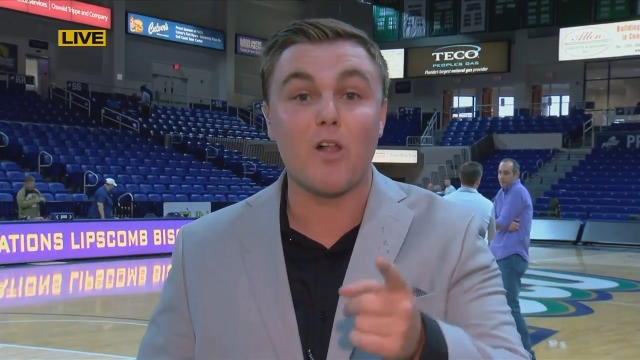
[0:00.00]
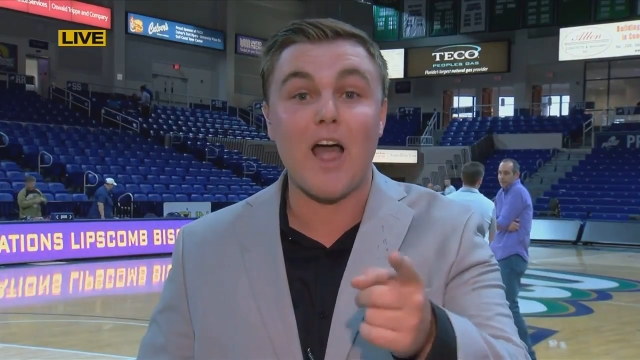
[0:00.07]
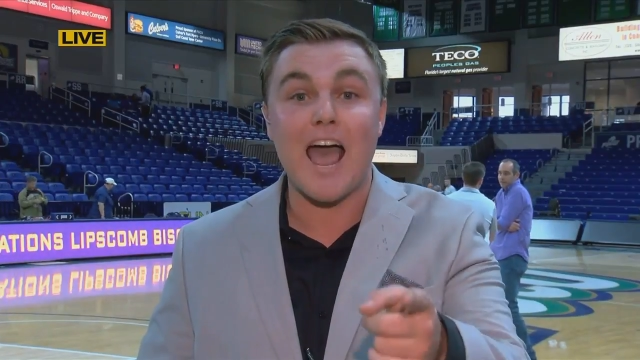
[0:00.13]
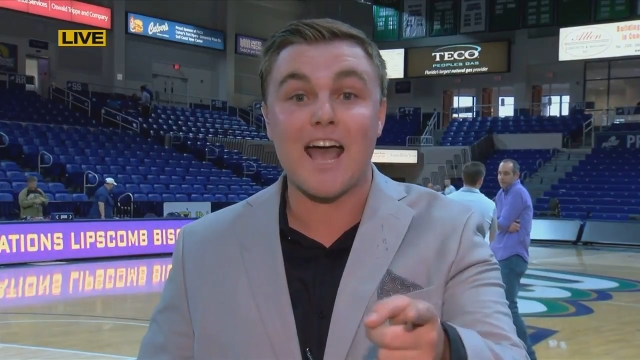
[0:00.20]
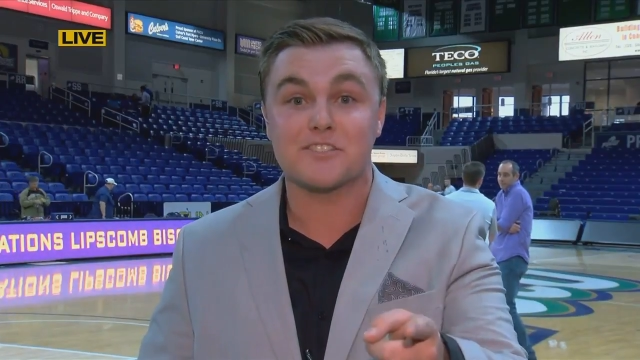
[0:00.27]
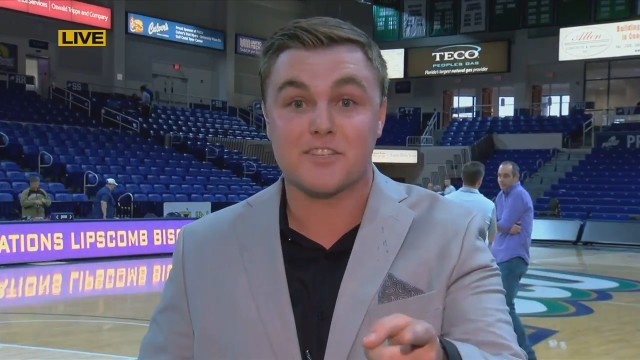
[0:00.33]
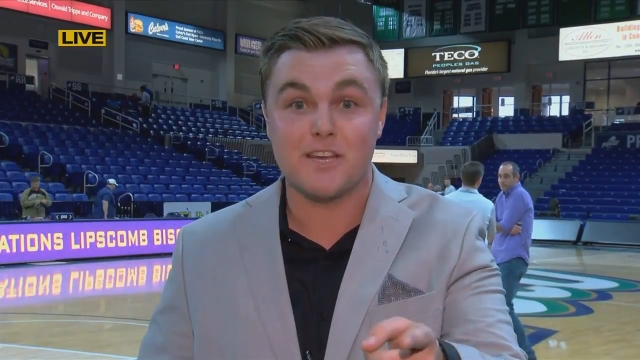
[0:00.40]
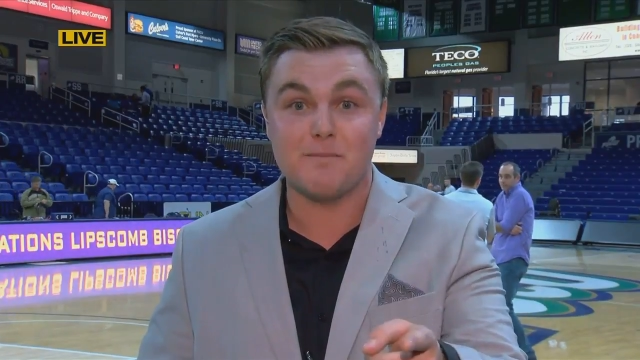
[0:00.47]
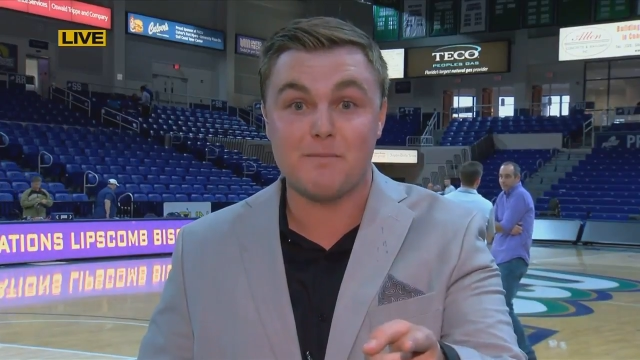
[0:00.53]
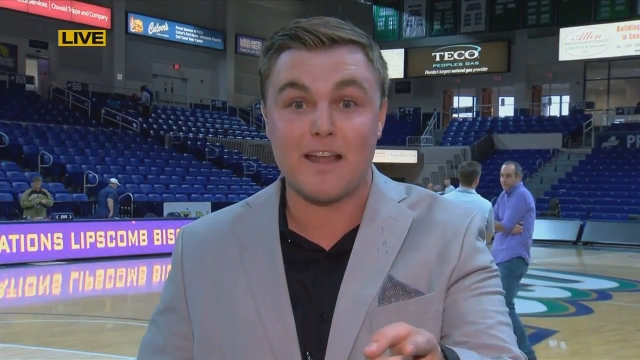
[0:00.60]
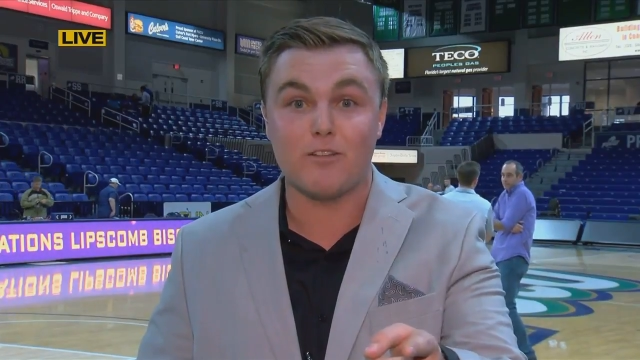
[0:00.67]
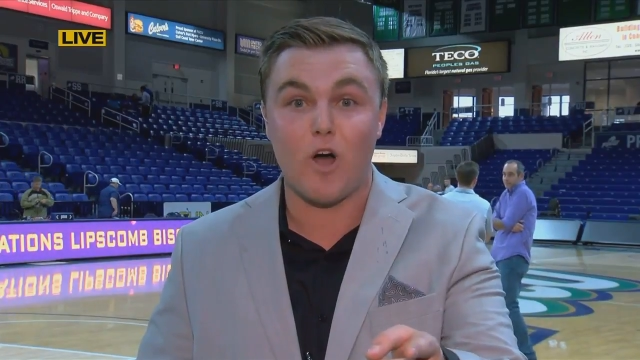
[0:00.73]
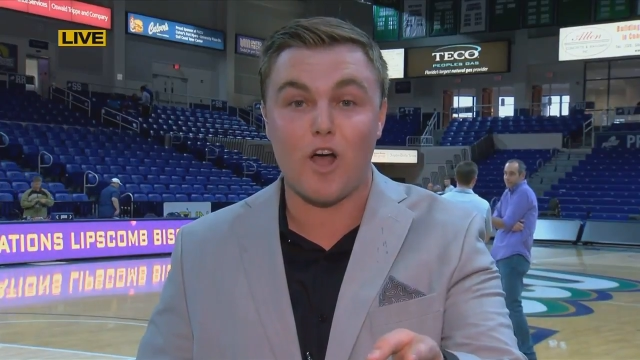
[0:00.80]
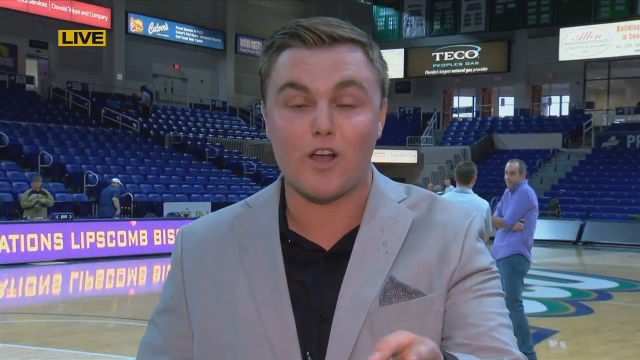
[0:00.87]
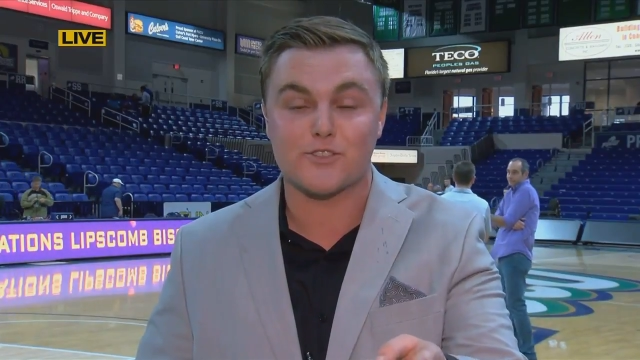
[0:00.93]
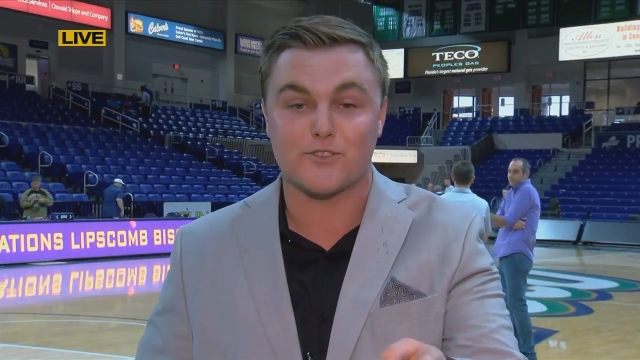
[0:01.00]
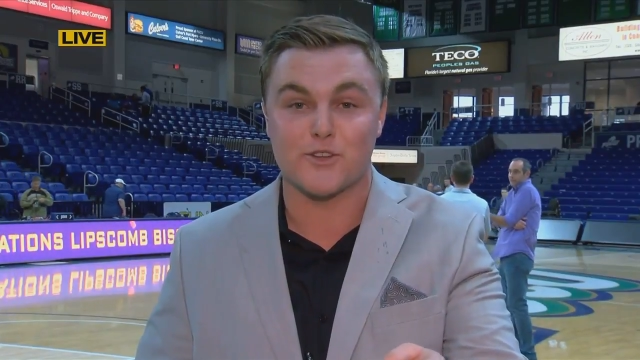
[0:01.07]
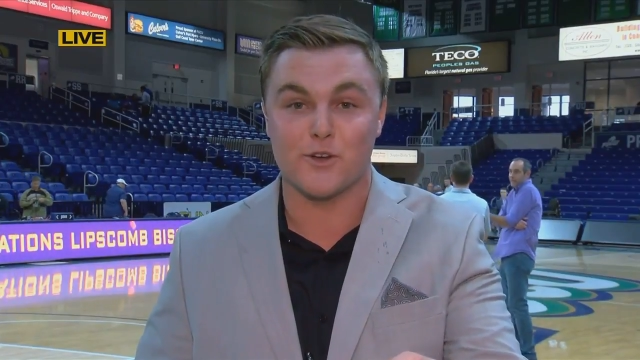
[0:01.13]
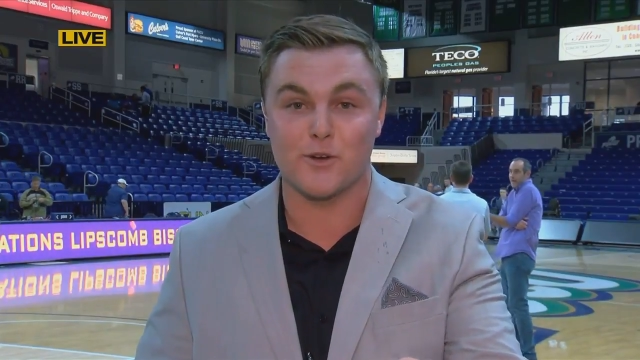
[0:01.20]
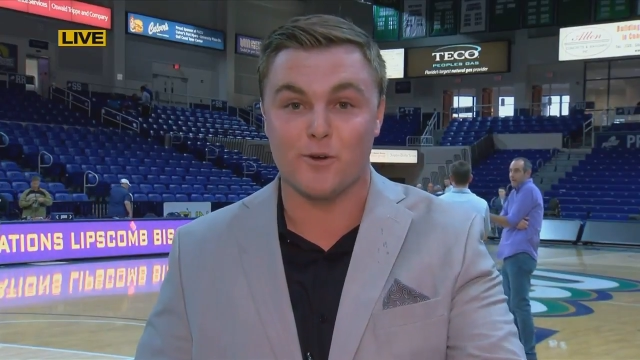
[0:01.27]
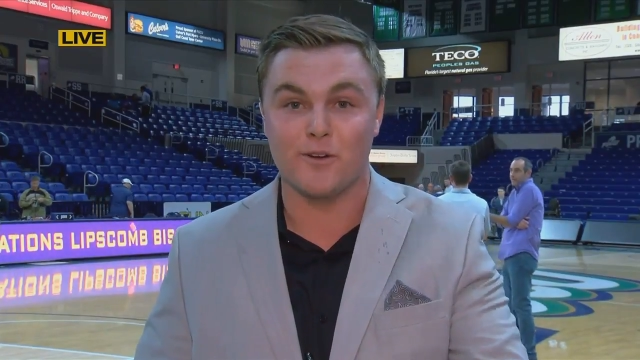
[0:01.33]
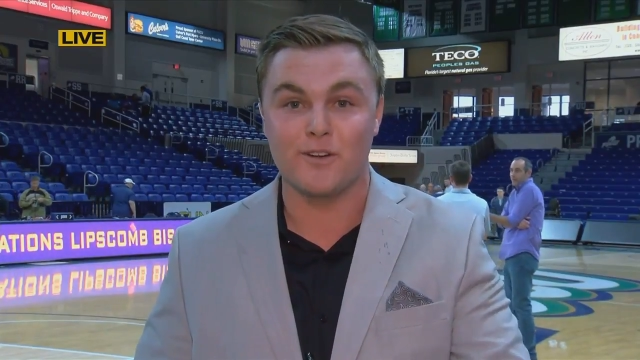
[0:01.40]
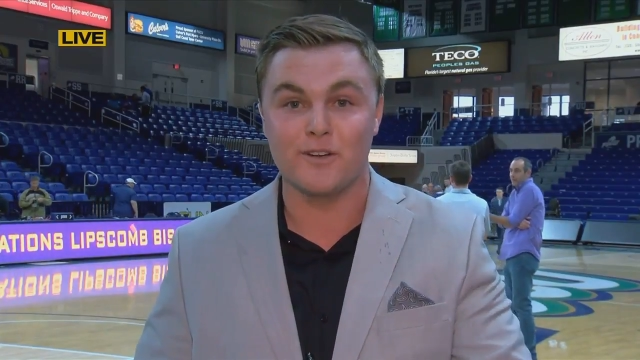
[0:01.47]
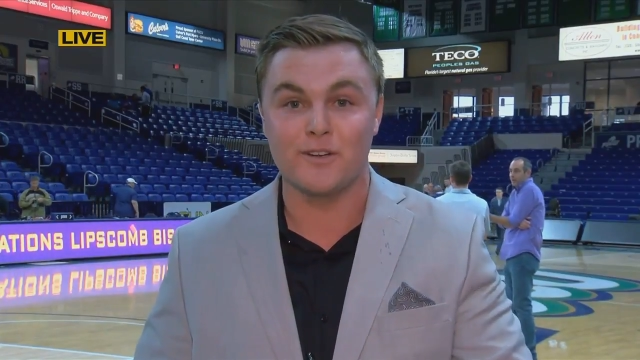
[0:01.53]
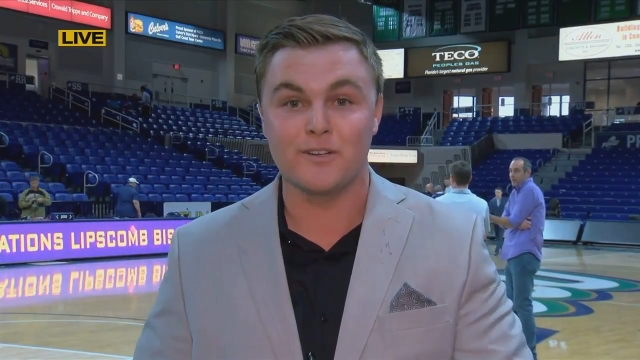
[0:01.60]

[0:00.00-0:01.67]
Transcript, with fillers: the last team they lost to?